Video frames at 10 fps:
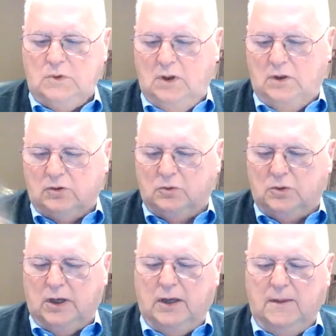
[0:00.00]
it's
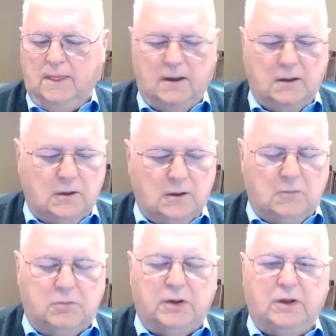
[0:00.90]
okay.
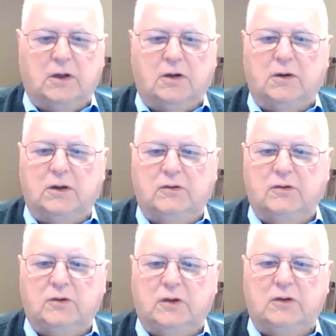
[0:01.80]
But you know, it's
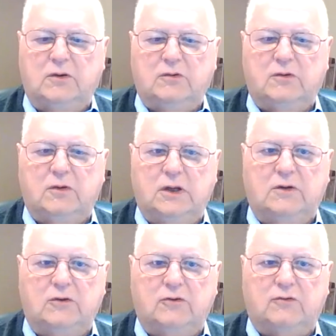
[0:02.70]
just it just it
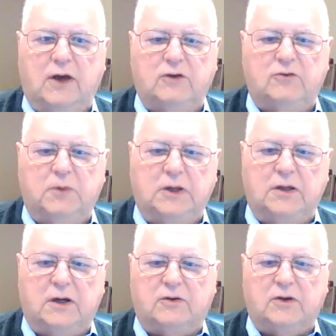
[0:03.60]
just drives me
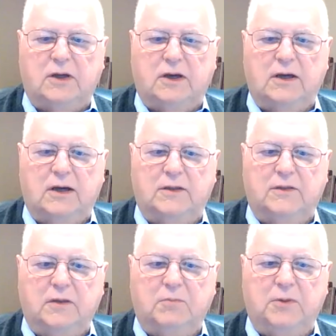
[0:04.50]
nuts. I, I, I
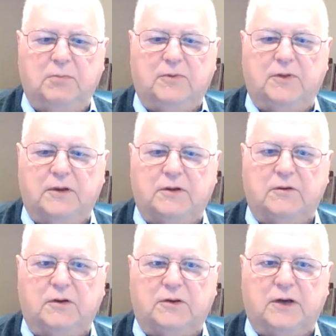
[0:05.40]
think people think
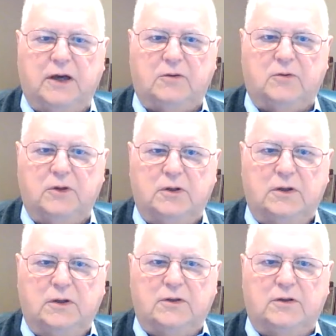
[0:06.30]
they're entitled
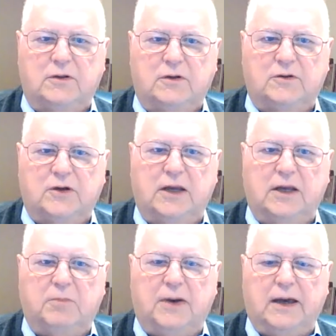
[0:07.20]
to their time
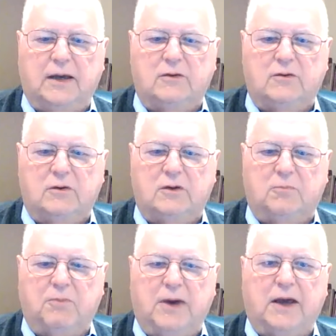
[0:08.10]
to pack it to
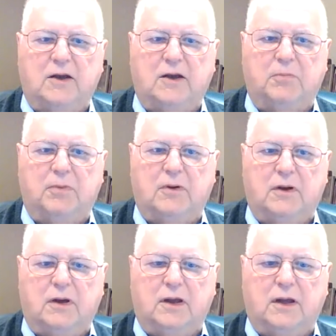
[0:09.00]
pack it up
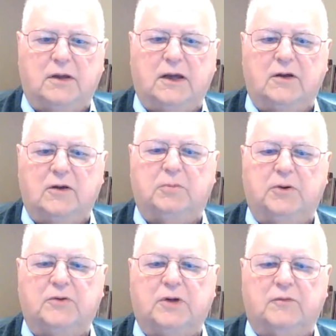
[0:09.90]
and, and take it to the
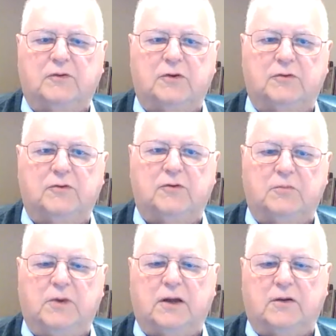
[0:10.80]
post office. The truth of
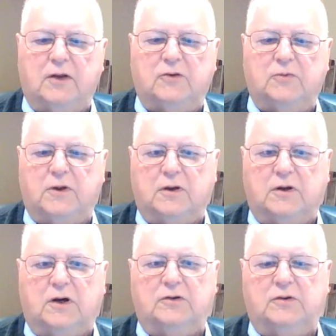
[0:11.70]
the matter, that's one of the
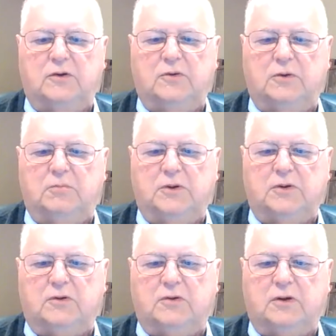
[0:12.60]
costs of doing
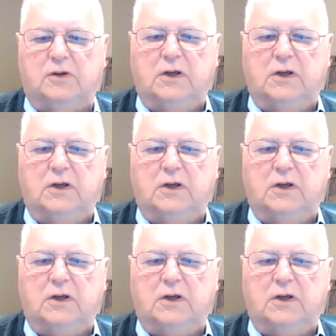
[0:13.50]
business, and